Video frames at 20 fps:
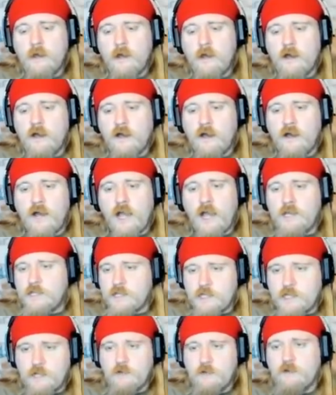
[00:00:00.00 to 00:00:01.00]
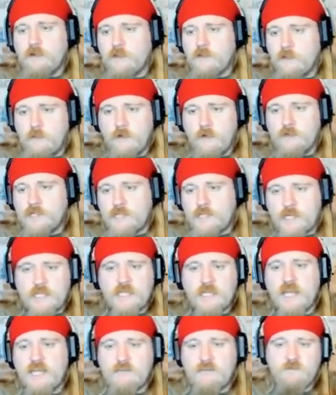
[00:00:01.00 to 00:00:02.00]
I just took the most
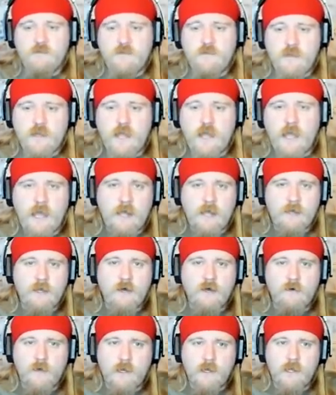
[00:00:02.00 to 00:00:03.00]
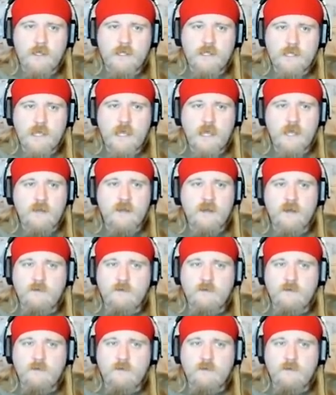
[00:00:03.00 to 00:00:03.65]
successful thing I had going and said,